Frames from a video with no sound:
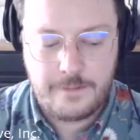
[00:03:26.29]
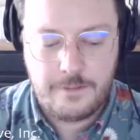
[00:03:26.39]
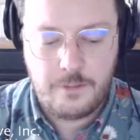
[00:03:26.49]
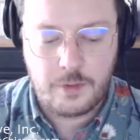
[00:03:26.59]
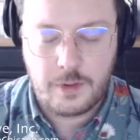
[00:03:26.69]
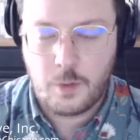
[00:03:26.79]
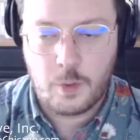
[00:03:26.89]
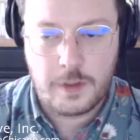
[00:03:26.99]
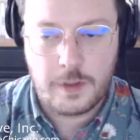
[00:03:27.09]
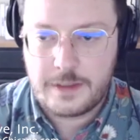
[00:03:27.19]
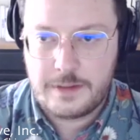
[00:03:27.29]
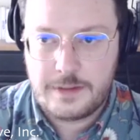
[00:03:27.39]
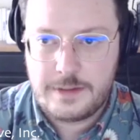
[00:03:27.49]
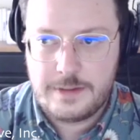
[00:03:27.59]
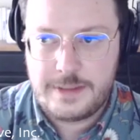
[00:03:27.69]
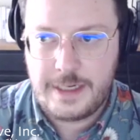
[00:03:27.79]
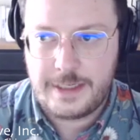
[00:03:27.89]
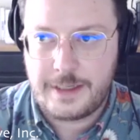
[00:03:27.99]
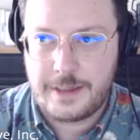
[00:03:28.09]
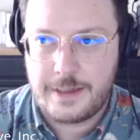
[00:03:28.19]
or like
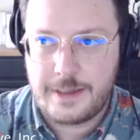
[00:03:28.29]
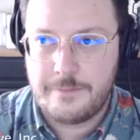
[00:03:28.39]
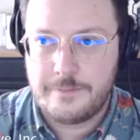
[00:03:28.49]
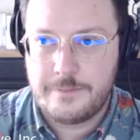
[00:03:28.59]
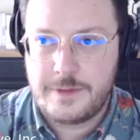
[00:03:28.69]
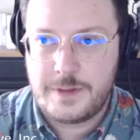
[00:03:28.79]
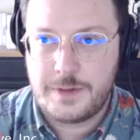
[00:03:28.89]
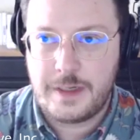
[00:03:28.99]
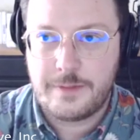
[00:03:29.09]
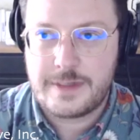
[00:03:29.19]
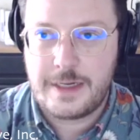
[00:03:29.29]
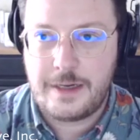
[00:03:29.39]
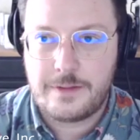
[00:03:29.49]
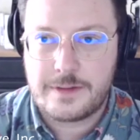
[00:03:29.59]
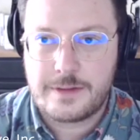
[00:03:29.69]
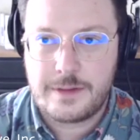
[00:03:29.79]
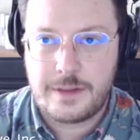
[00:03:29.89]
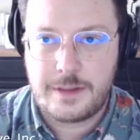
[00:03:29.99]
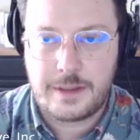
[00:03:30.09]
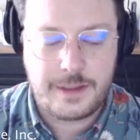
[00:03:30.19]
taking him to a neighbor's house
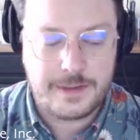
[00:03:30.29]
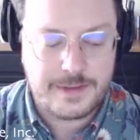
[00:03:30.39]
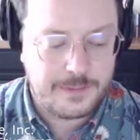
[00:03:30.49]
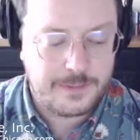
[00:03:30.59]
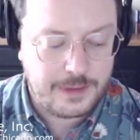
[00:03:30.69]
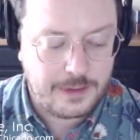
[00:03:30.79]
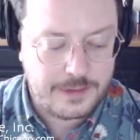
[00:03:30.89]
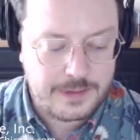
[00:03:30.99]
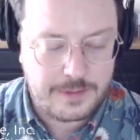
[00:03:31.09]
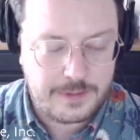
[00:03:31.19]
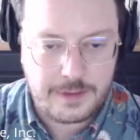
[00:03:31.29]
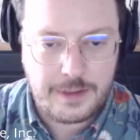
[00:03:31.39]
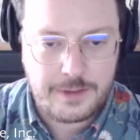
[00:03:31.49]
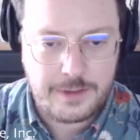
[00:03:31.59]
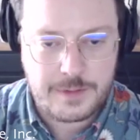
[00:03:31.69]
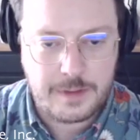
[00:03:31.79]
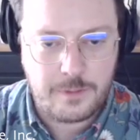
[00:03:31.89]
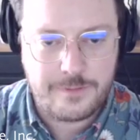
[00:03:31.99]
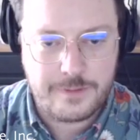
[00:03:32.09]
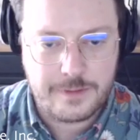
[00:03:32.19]
and like the kids can play in the yard or something. I
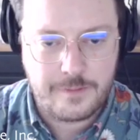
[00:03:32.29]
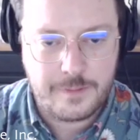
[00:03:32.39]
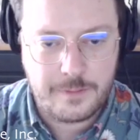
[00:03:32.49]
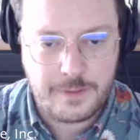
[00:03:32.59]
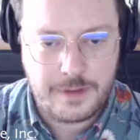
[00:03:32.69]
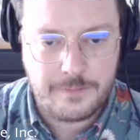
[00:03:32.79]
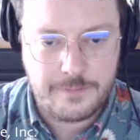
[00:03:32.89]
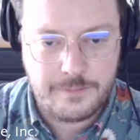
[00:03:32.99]
wouldn't feel comfortable with him